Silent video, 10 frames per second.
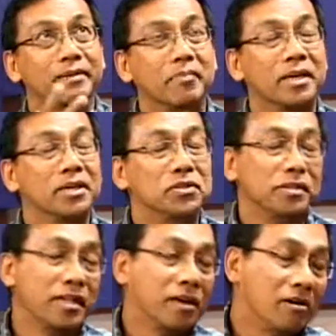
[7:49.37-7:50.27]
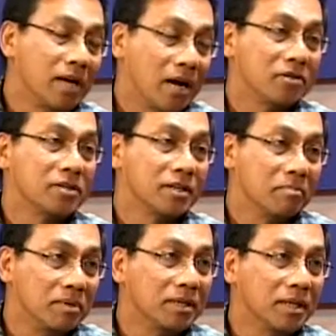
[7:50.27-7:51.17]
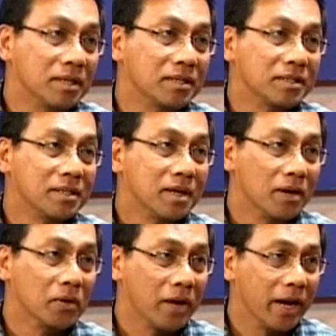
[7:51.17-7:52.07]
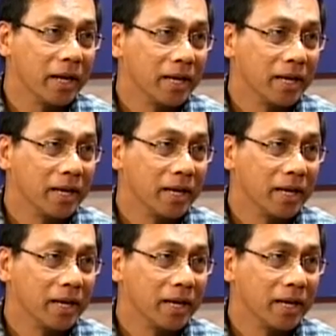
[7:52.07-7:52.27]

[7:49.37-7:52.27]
making sure that their houses and buildings are okay.